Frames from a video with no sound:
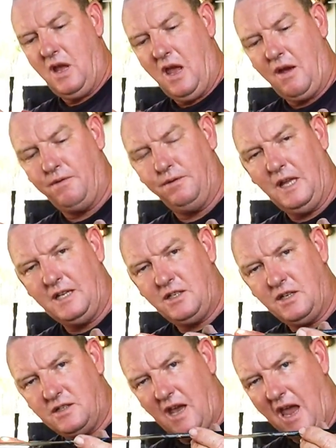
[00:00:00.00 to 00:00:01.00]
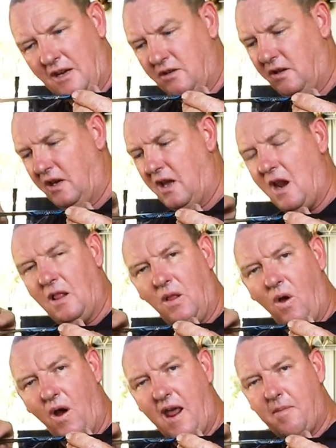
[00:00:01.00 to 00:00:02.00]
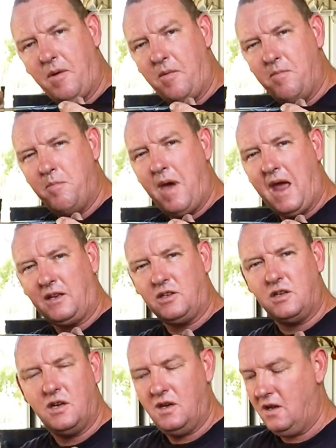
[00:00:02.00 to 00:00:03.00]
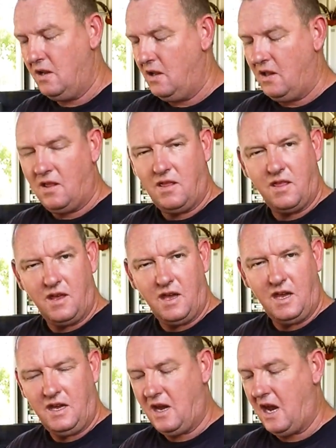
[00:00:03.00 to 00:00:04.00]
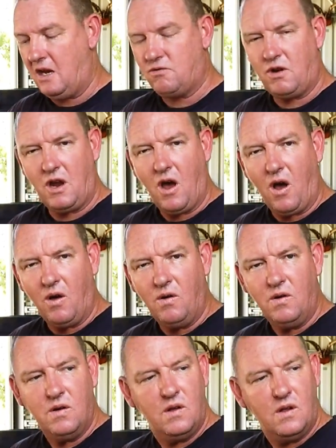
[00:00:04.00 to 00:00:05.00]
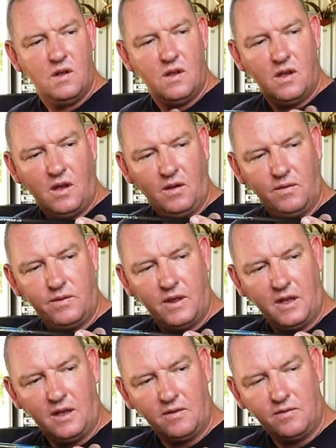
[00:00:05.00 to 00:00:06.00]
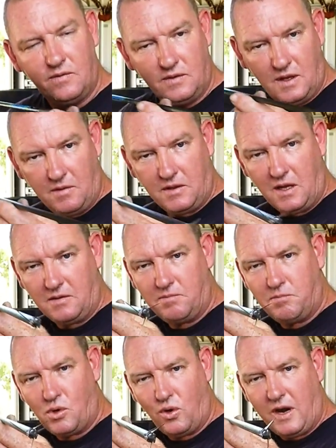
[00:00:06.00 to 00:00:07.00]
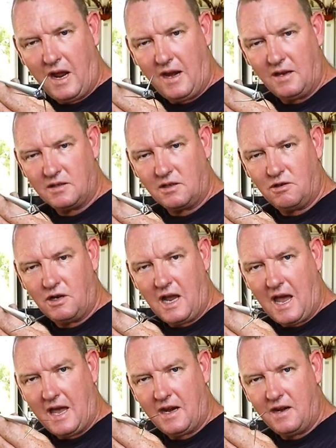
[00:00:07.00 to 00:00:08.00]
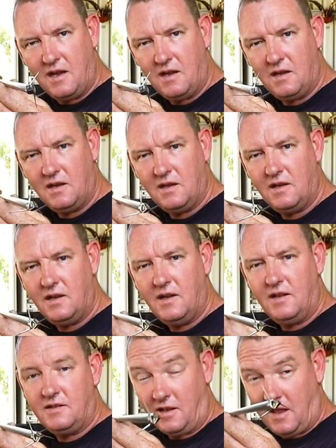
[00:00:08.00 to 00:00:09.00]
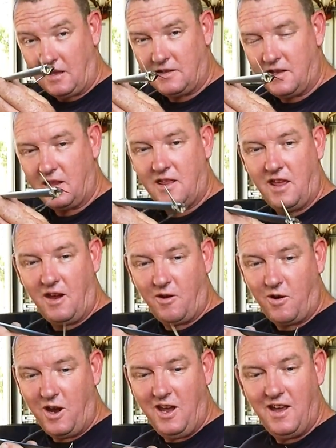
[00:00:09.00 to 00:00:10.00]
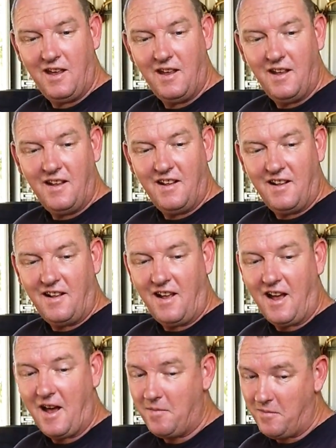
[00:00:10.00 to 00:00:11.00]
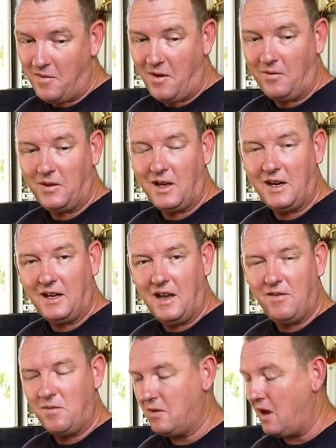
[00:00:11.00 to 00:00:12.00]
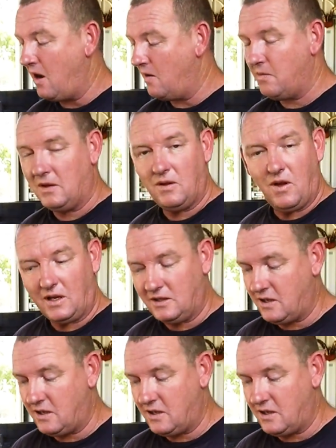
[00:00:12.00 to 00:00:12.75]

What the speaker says: our fletchers are actually going to line up and match the entry hole of that broadhead has created. So that's the theory. I'm going to give them a go, but like I